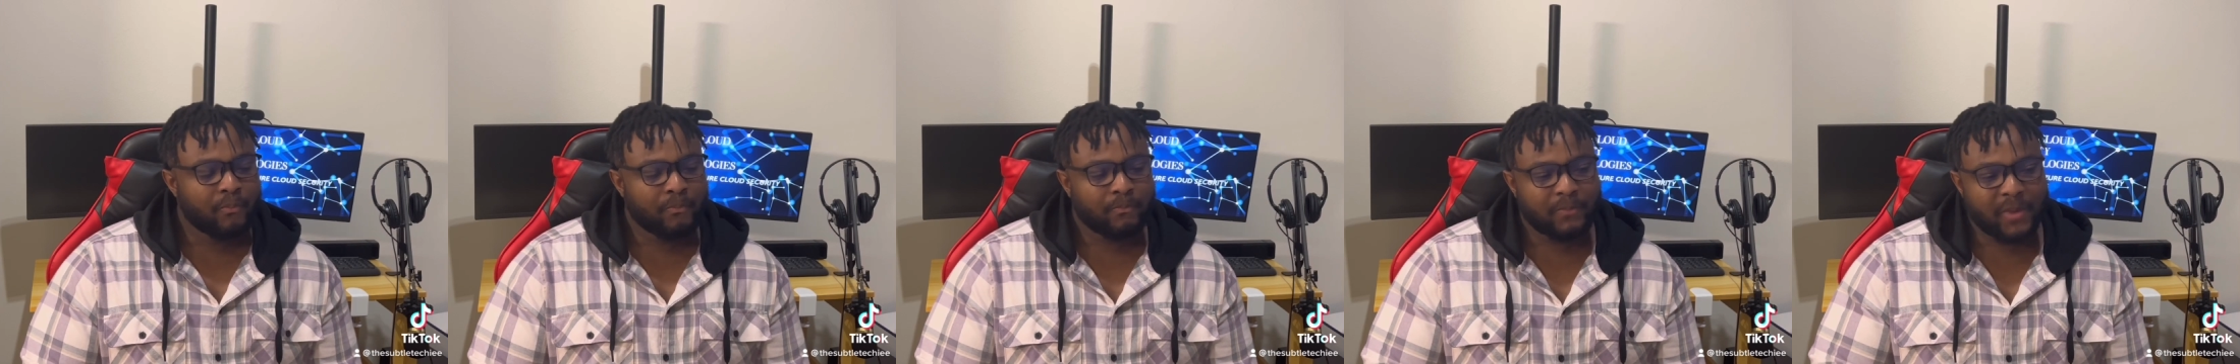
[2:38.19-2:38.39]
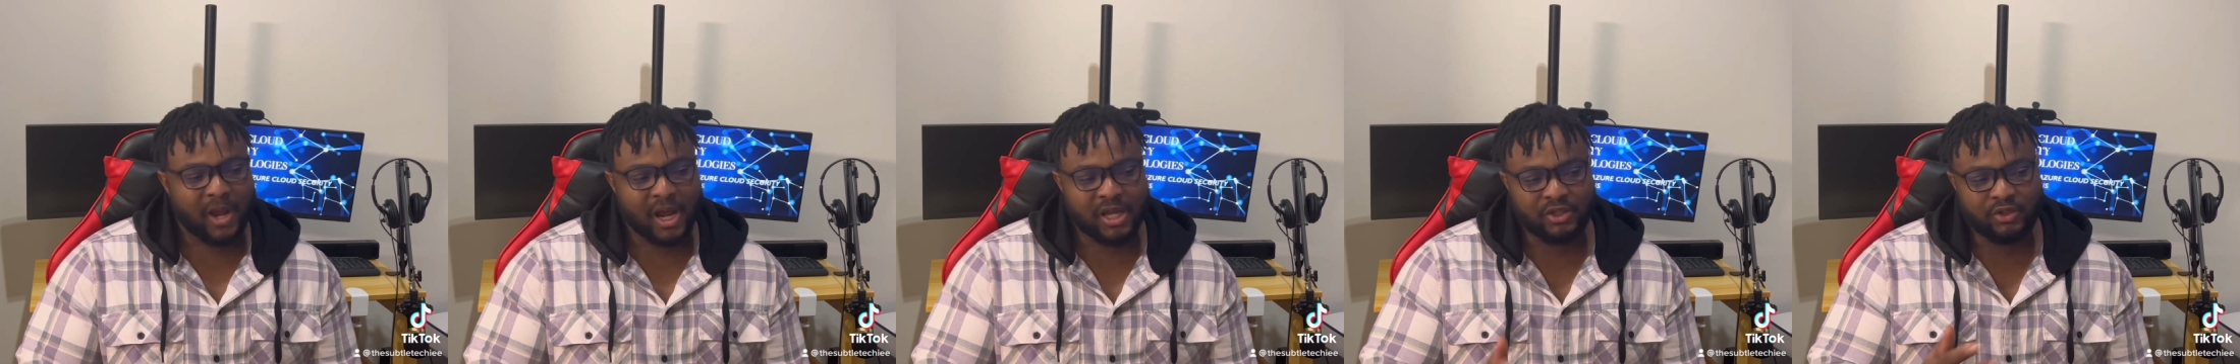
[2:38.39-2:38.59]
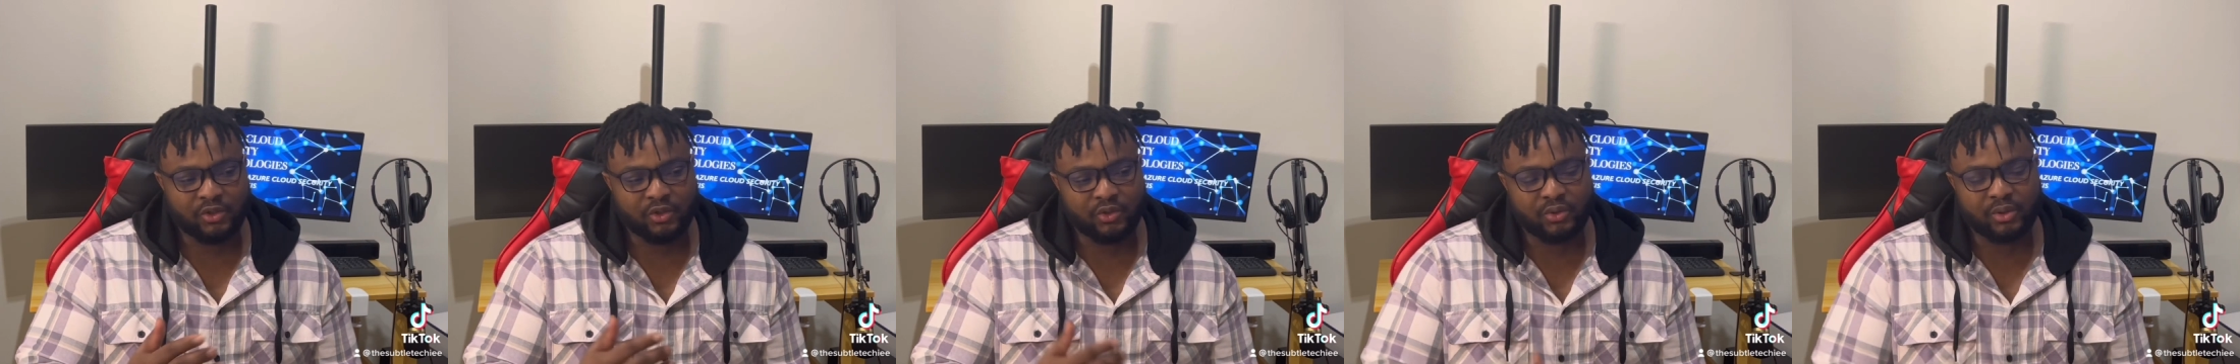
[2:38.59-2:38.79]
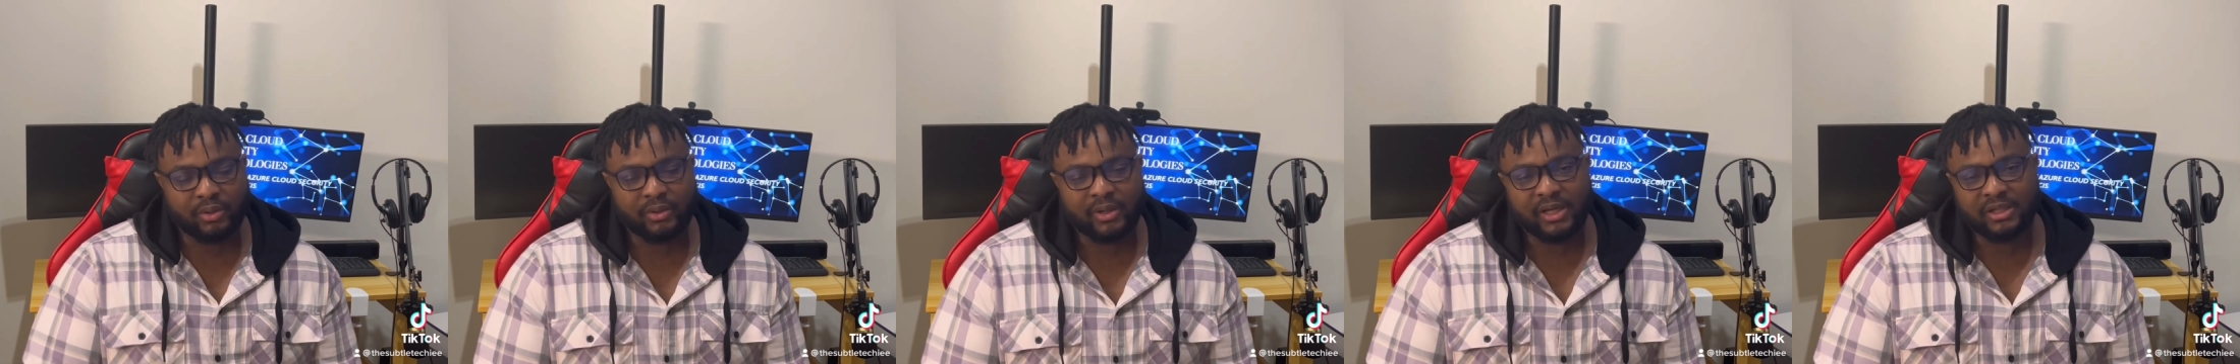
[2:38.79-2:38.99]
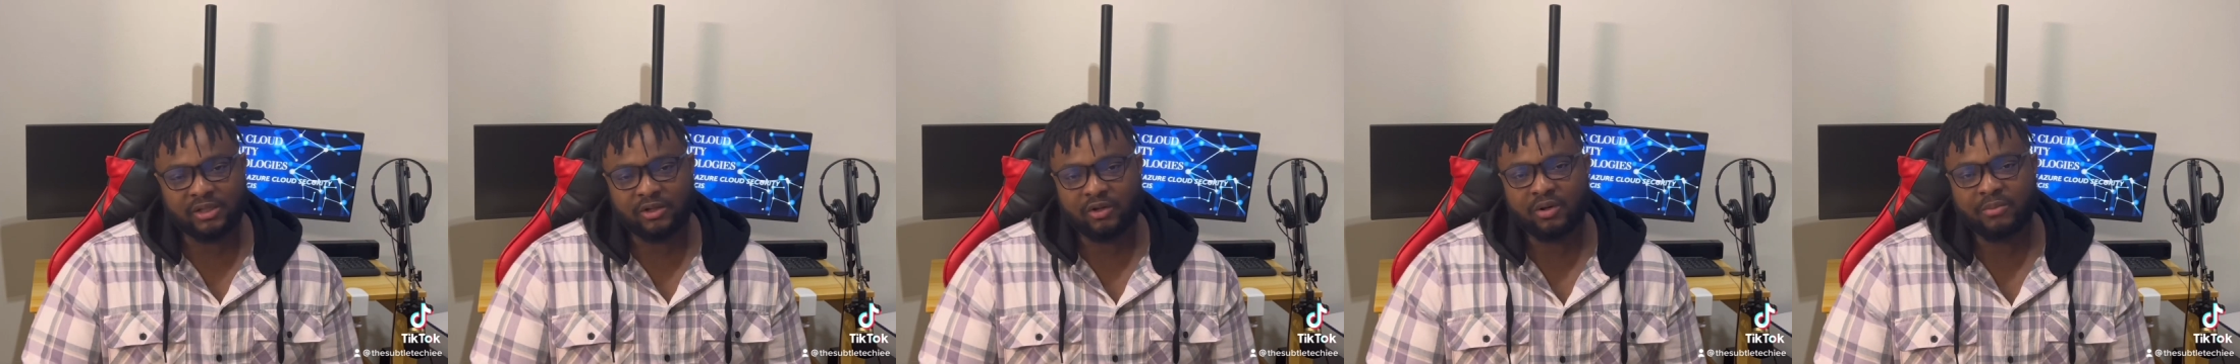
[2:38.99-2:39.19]
as usual,
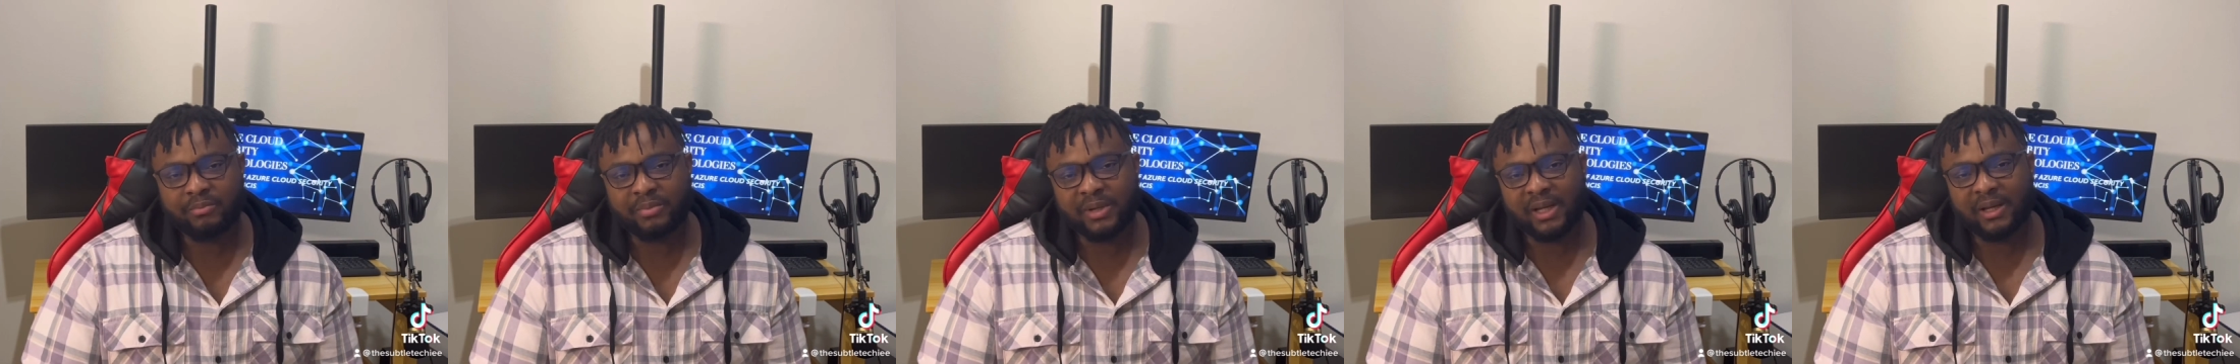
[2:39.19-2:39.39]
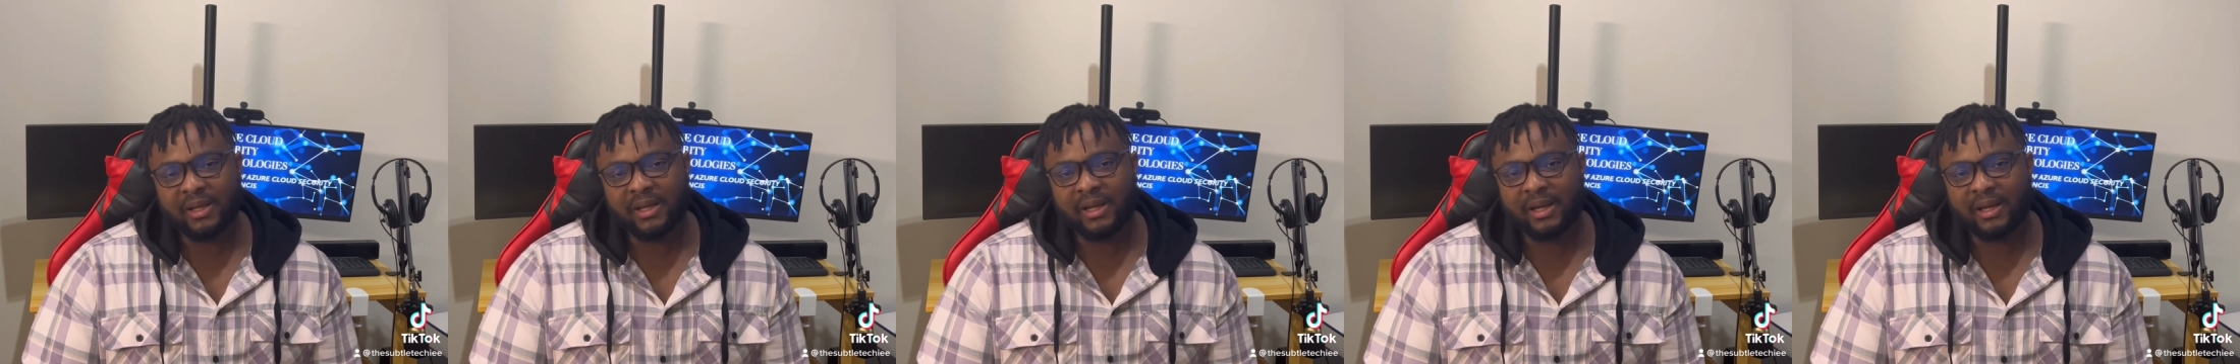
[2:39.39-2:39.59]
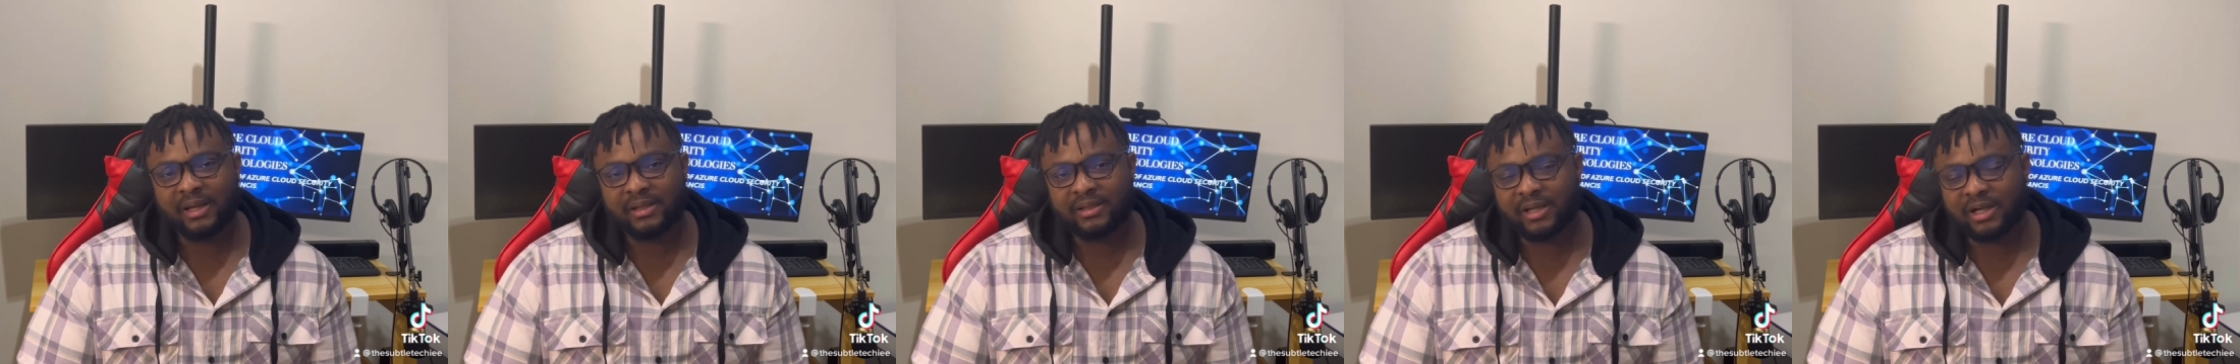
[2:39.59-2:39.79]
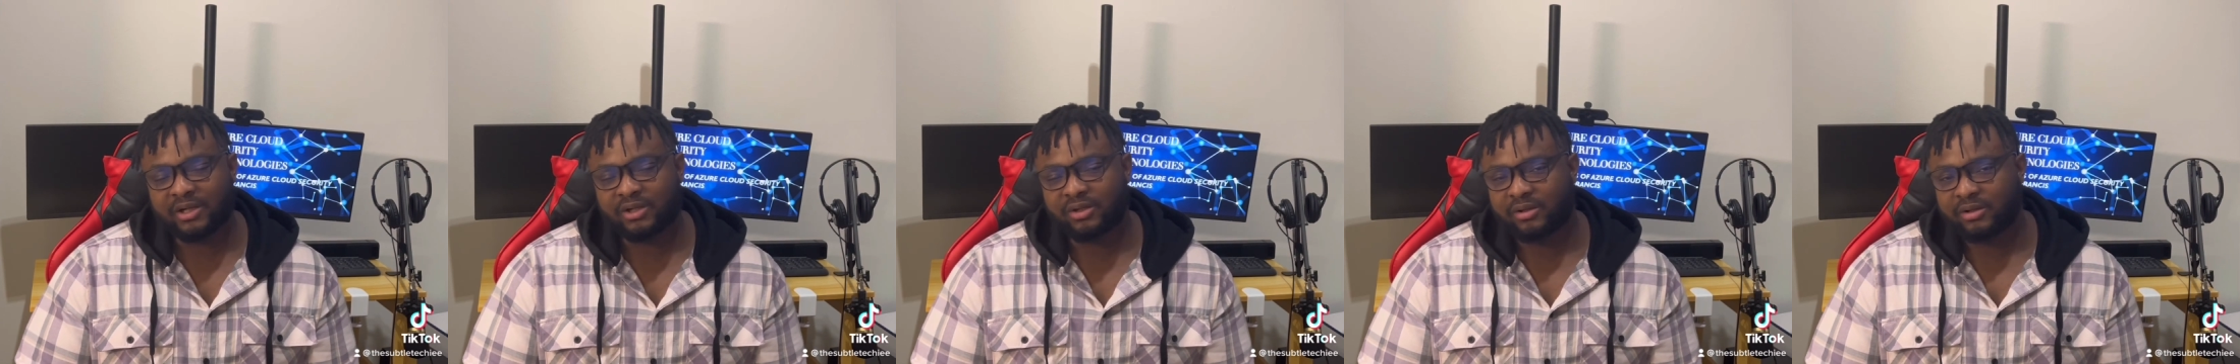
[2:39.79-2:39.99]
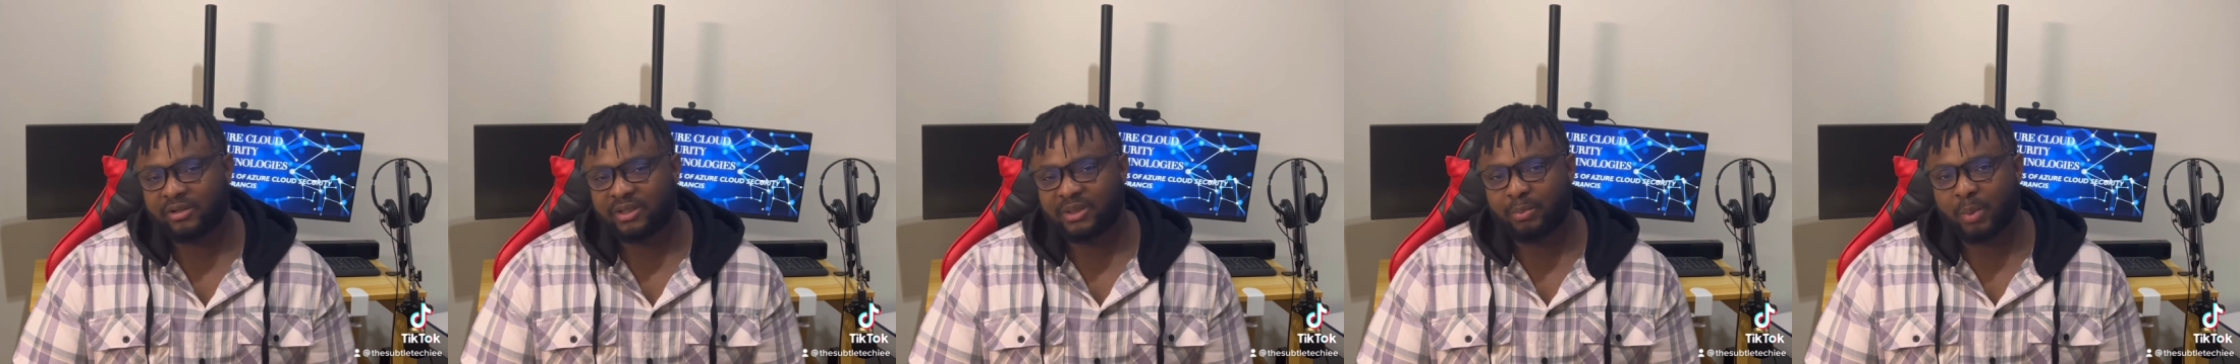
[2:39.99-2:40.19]
there's going to be a link
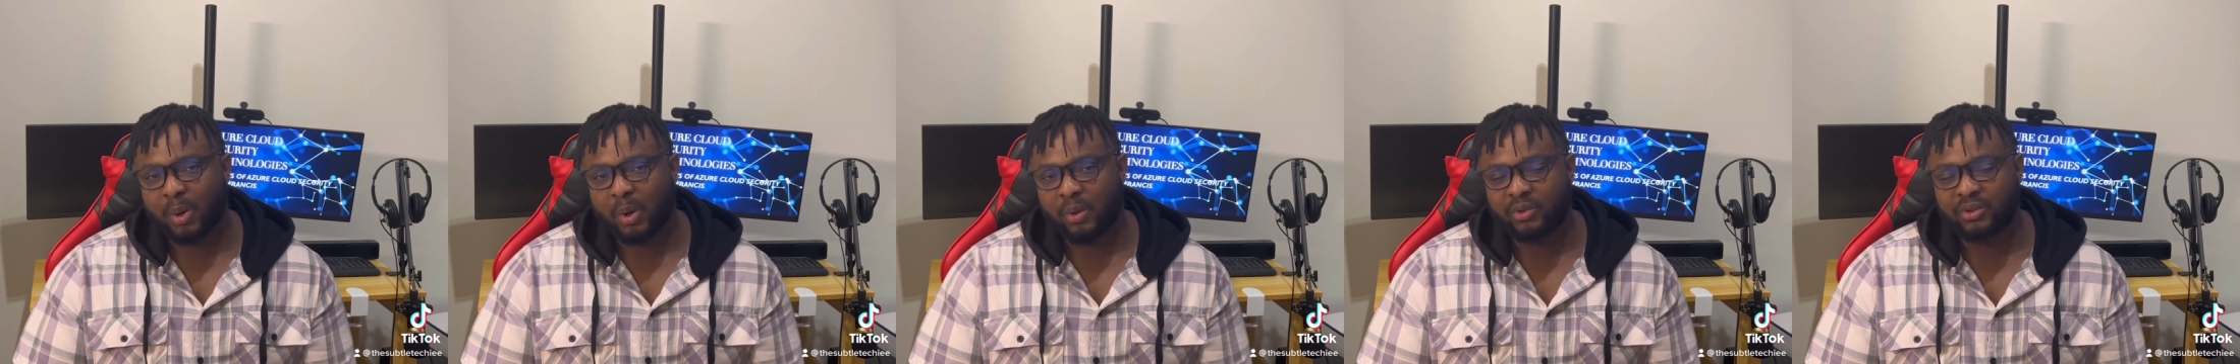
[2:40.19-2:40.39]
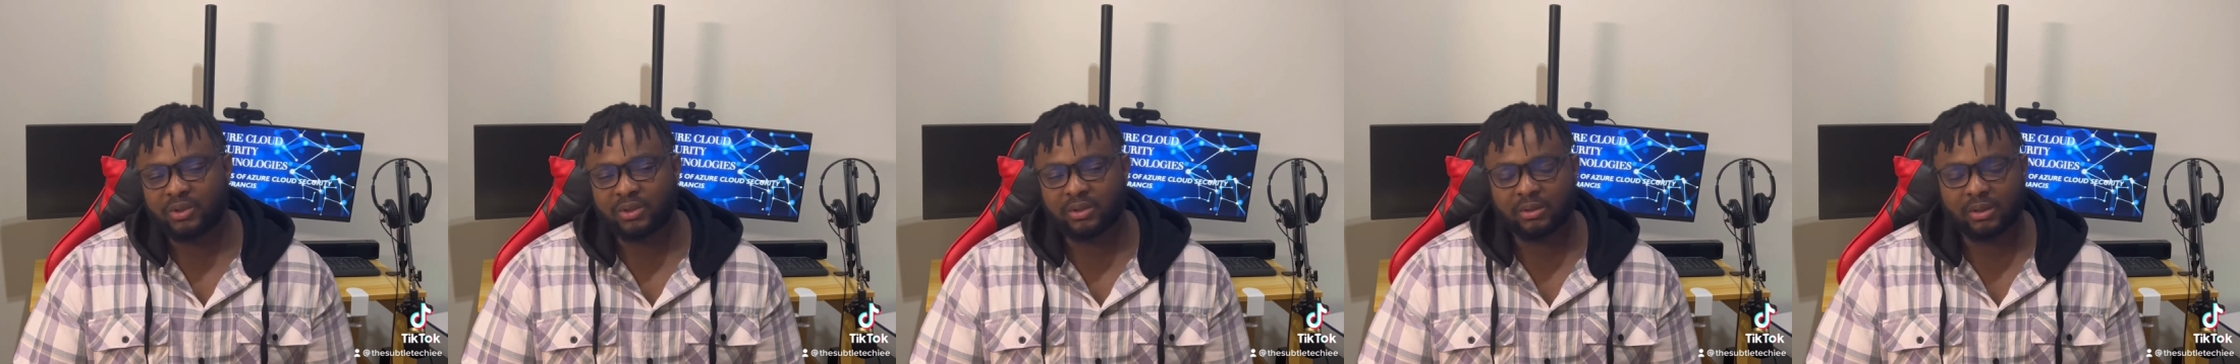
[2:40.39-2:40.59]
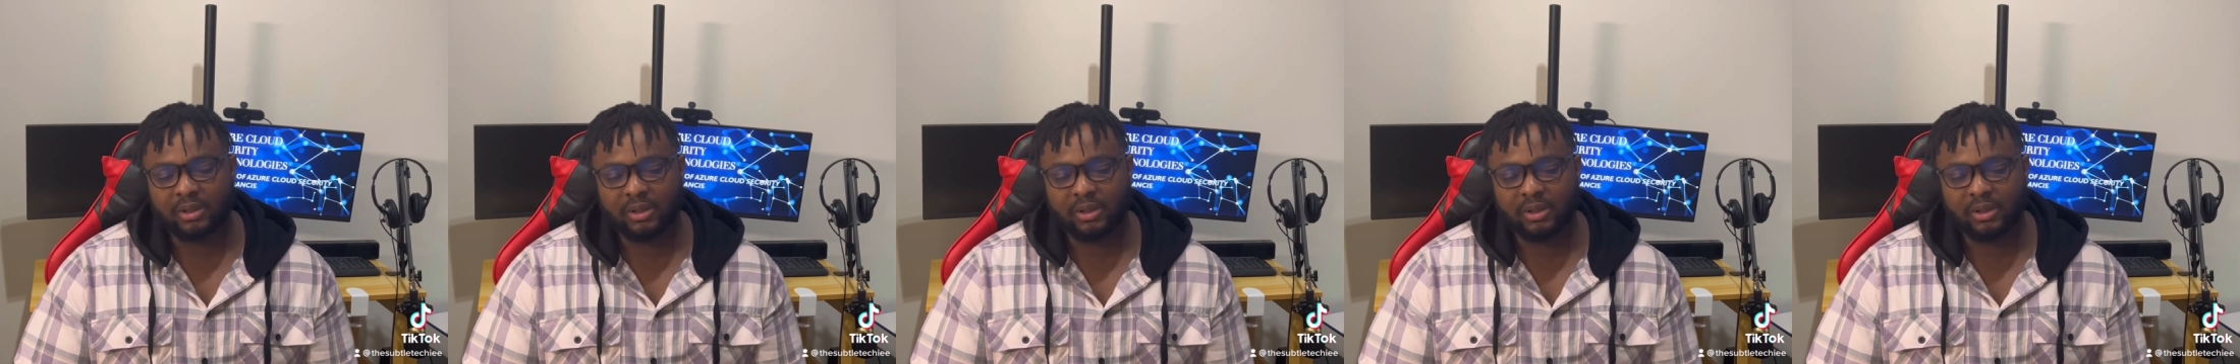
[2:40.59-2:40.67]
attached to this post.